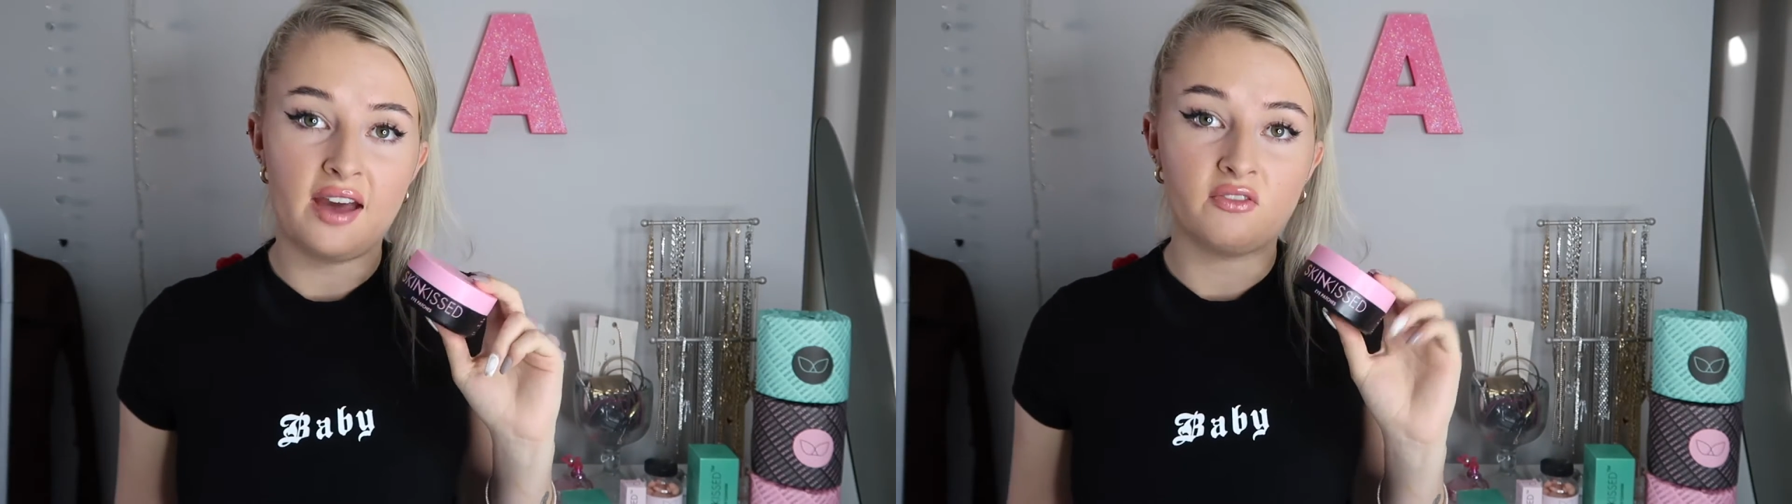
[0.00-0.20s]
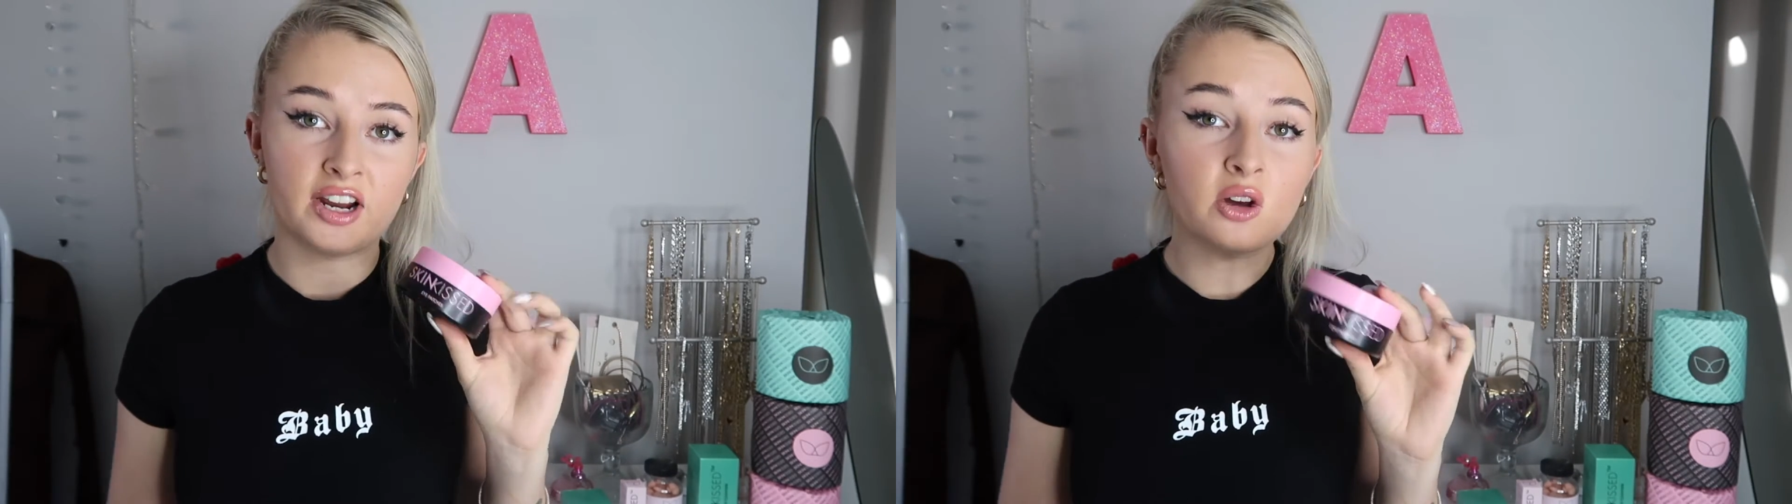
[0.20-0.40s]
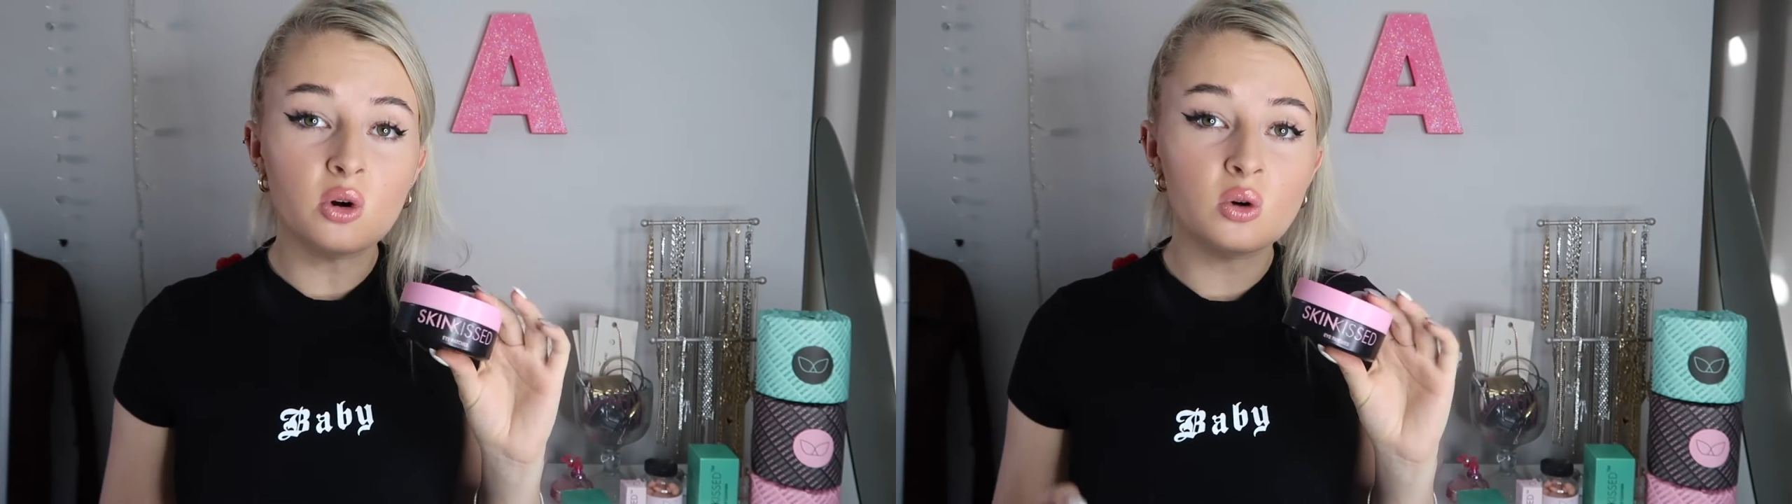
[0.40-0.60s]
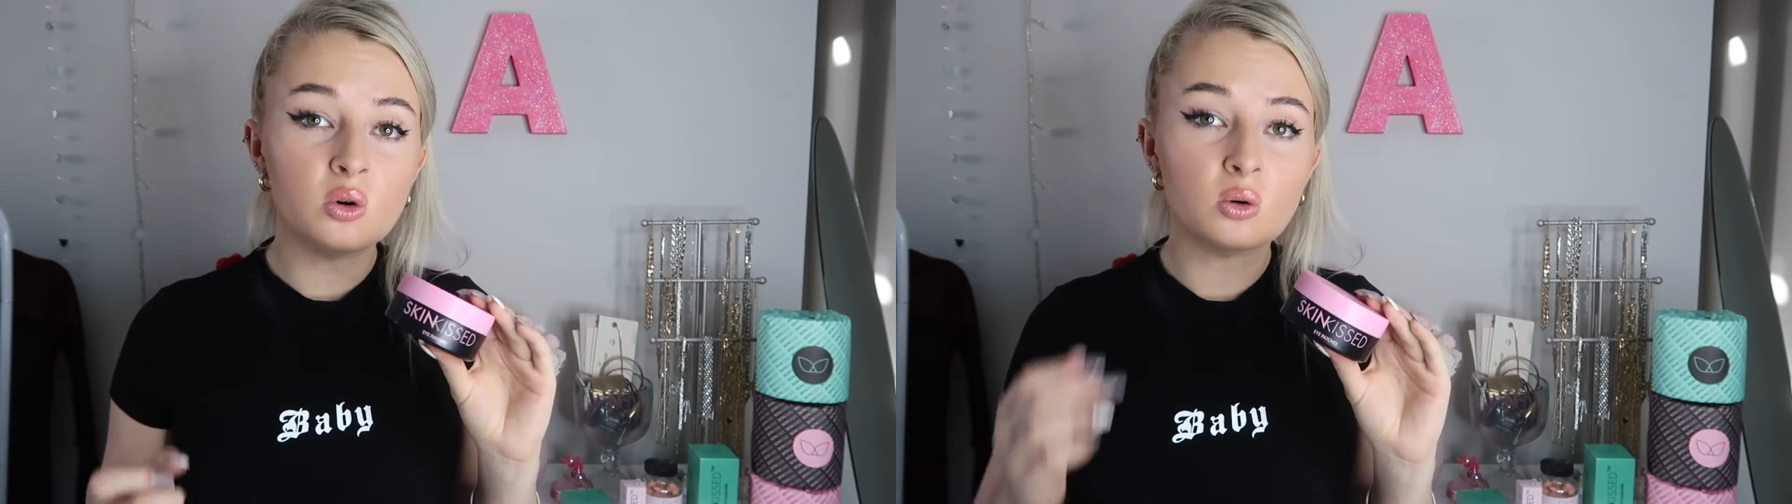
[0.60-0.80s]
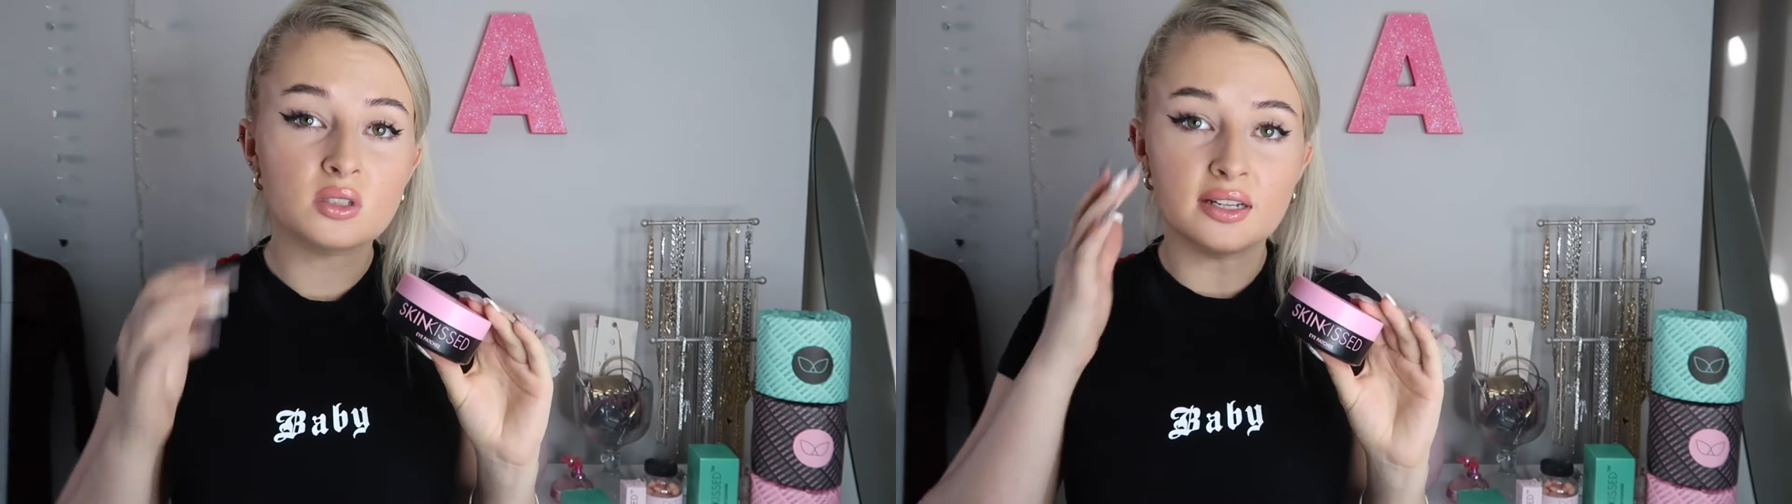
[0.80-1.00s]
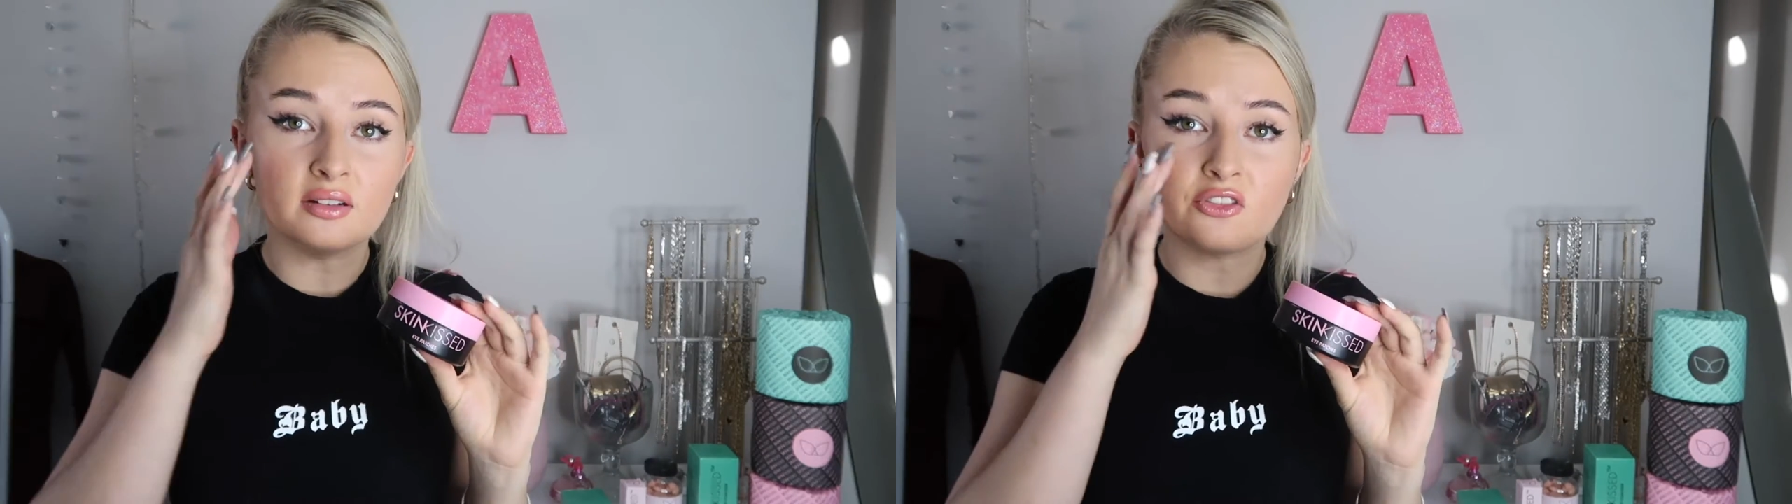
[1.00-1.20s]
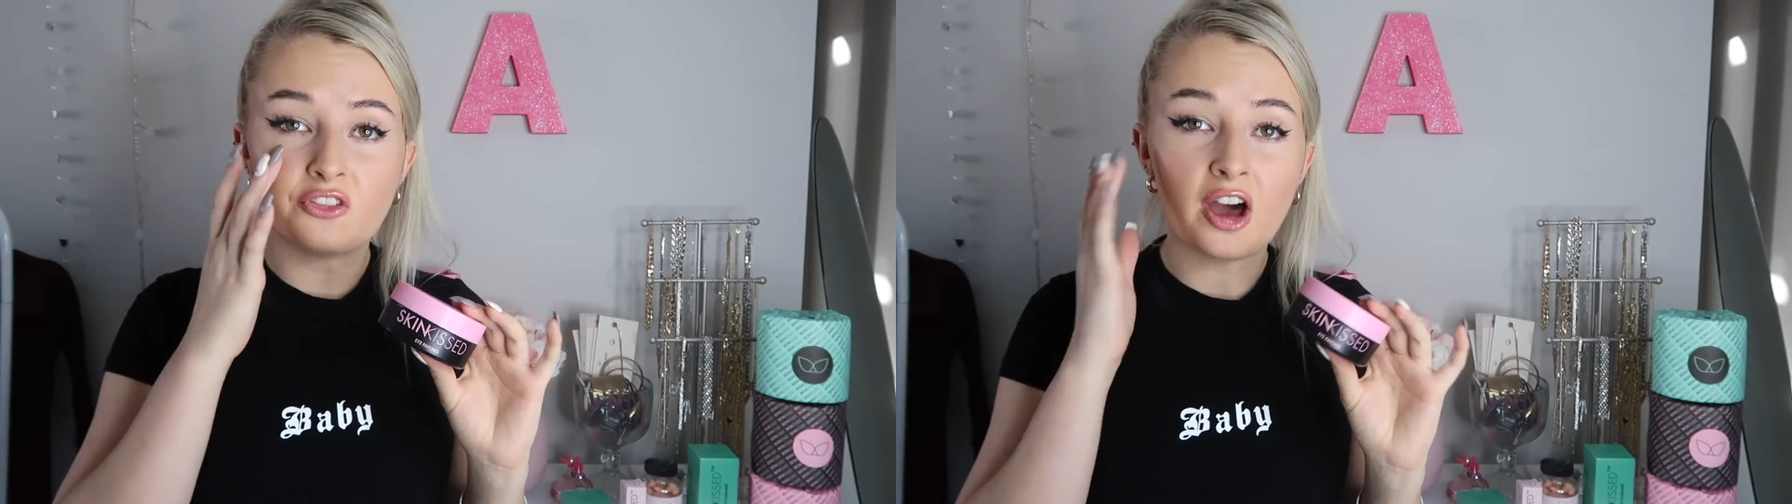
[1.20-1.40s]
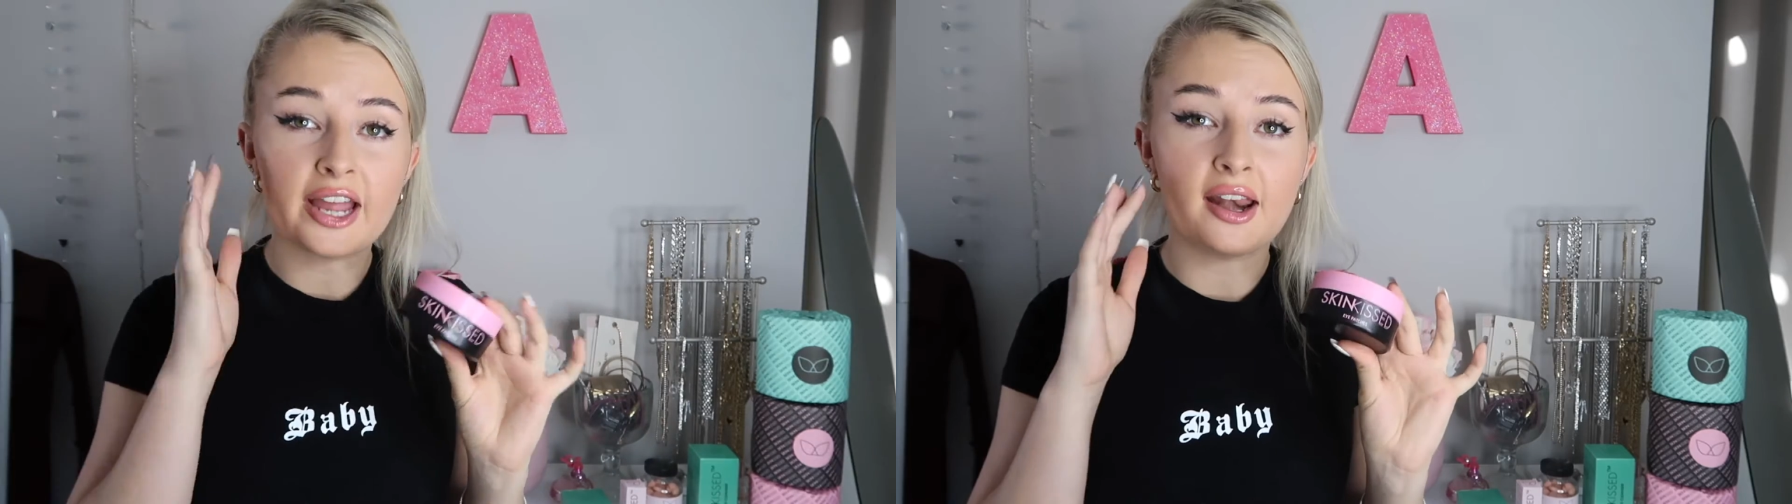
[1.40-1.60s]
wrinkles and
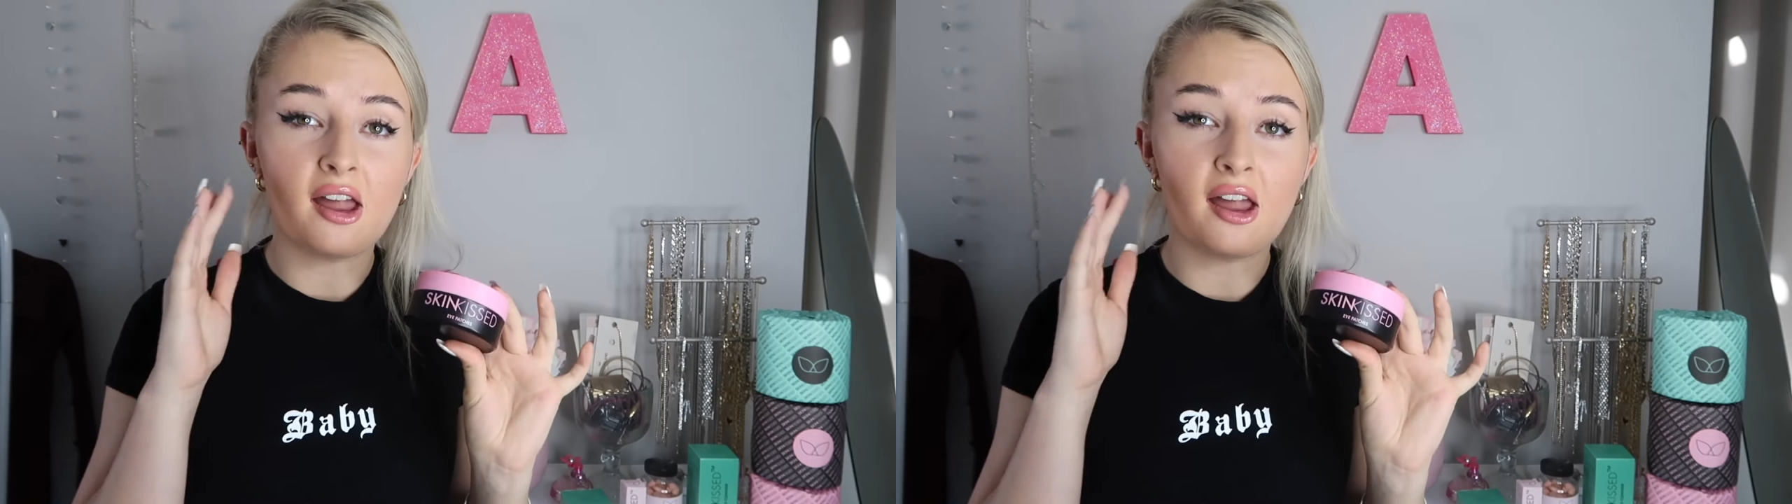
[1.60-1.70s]
fine